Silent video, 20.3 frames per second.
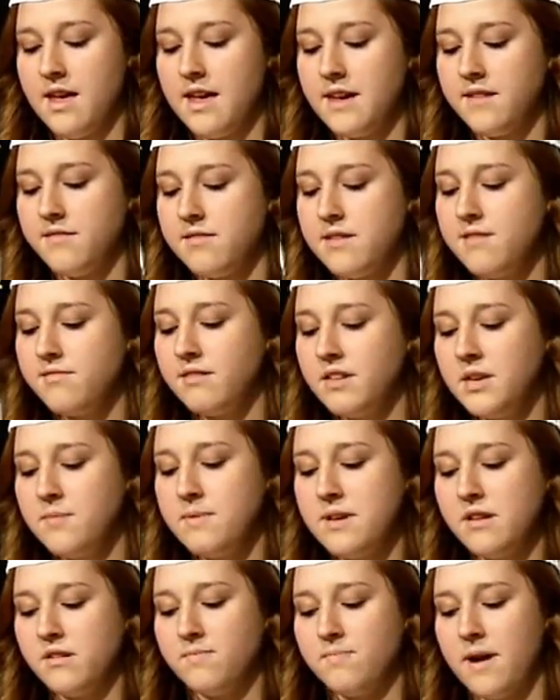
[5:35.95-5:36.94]
It's easy to
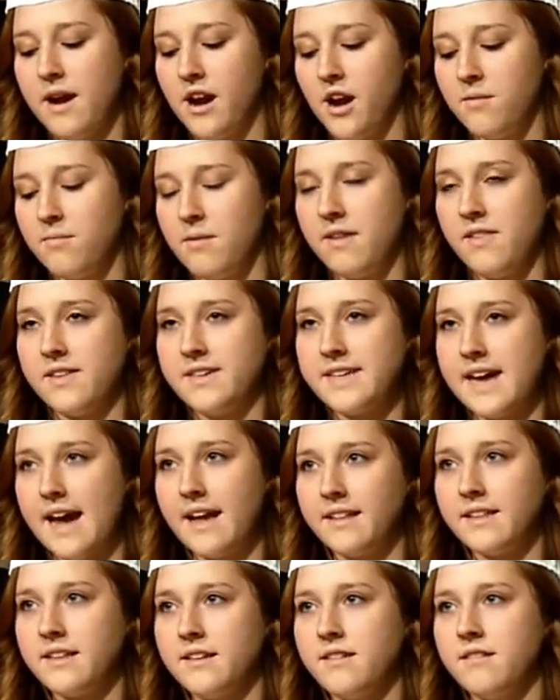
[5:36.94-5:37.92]
be inspired by the
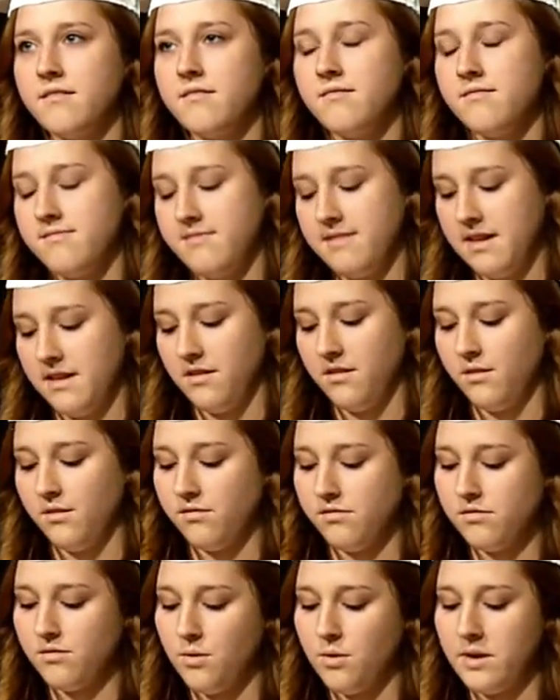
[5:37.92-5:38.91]
talent,
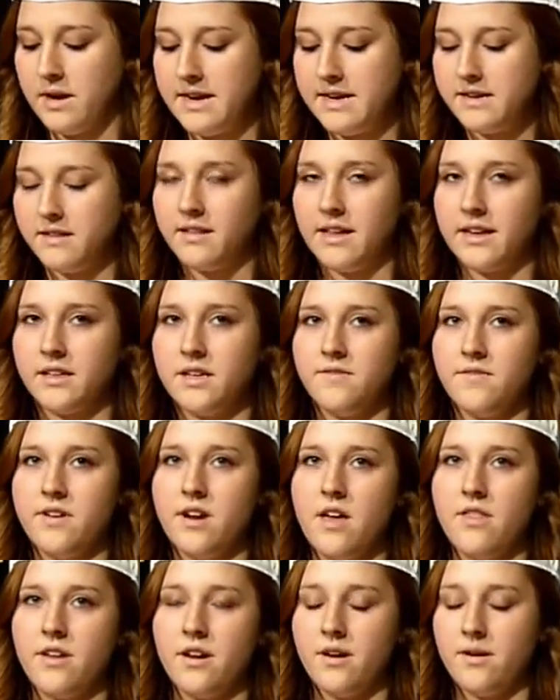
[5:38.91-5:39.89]
skills, or intellect of
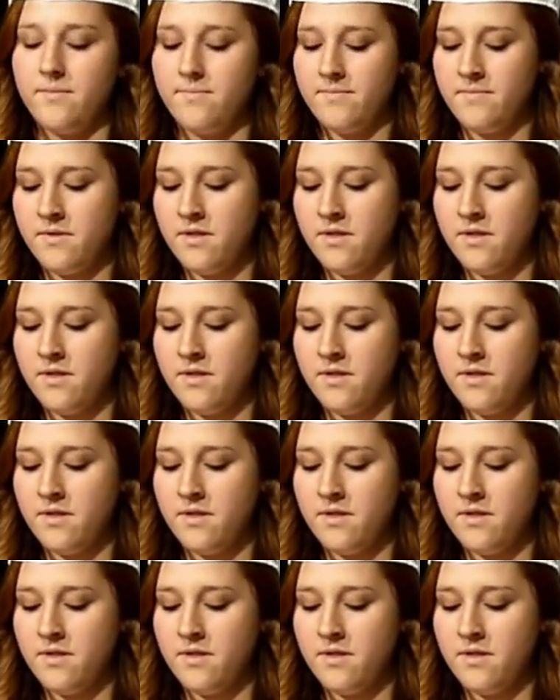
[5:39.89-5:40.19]
another.